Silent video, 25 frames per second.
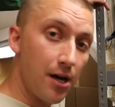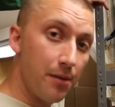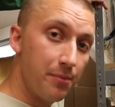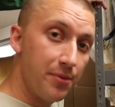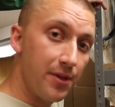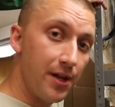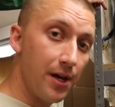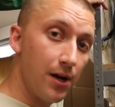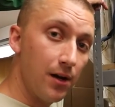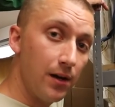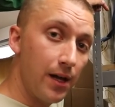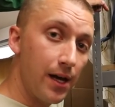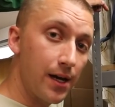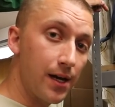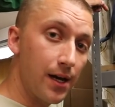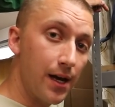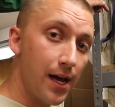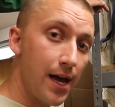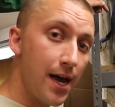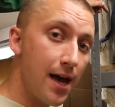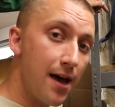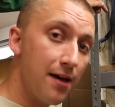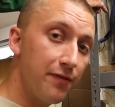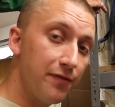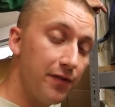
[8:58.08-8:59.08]
to up there, like
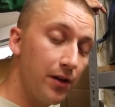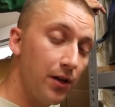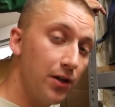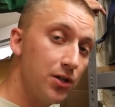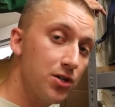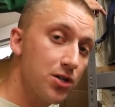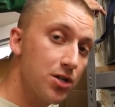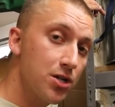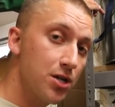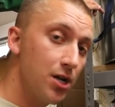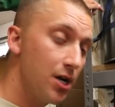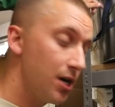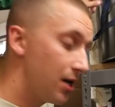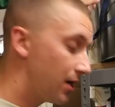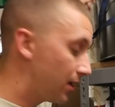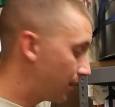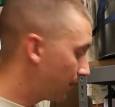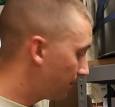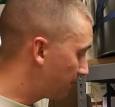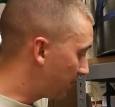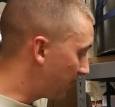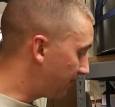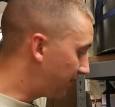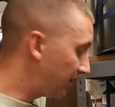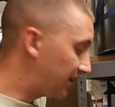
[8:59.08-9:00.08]
a half inch
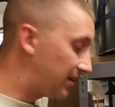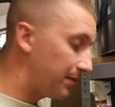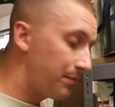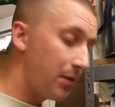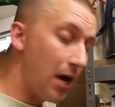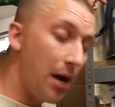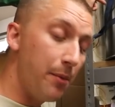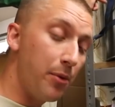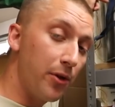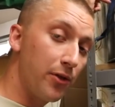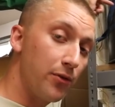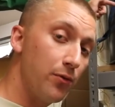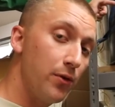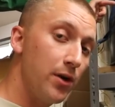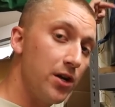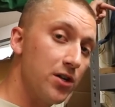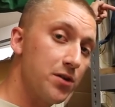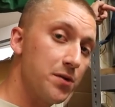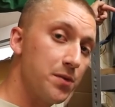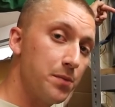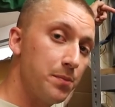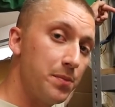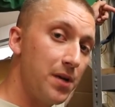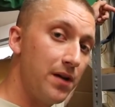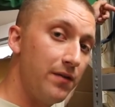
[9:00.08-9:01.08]
PVC pipe or three
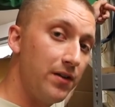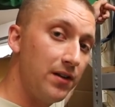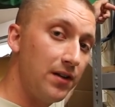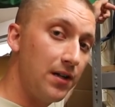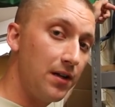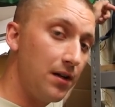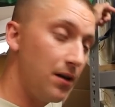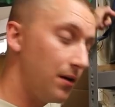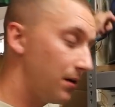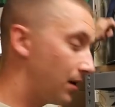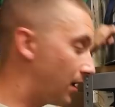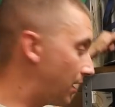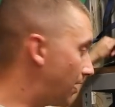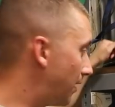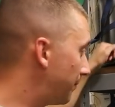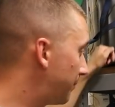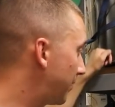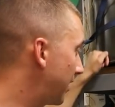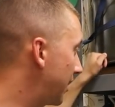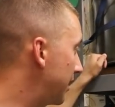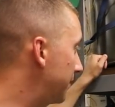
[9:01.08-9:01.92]
inch PVC uh,